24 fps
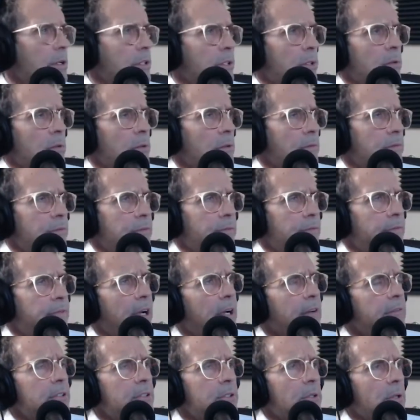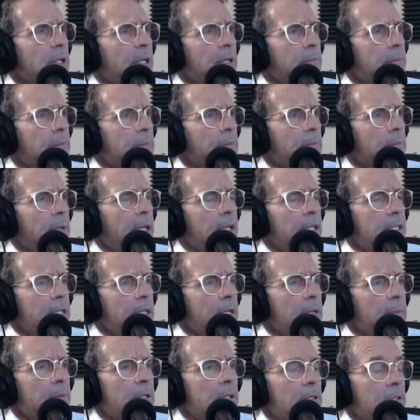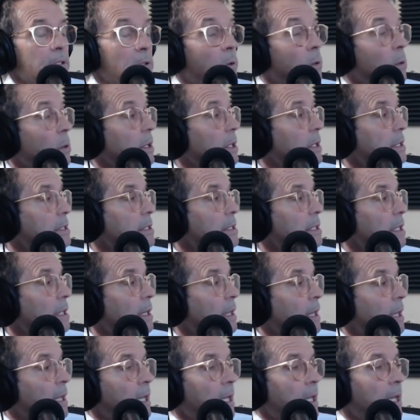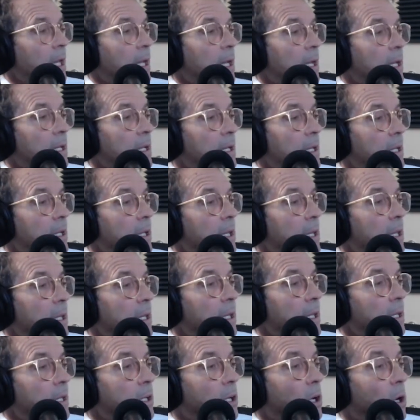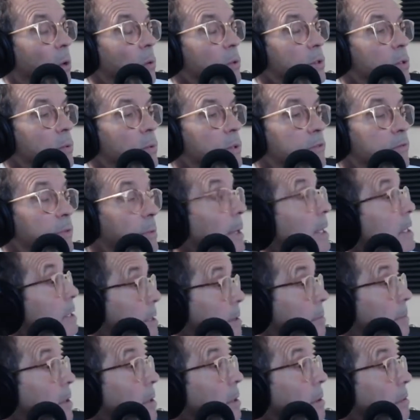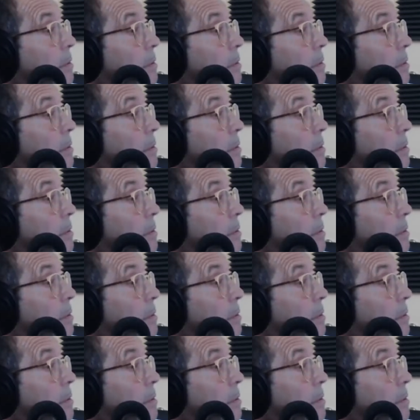old, five years old, he made a team called the Hornets. And the coach was from S M U.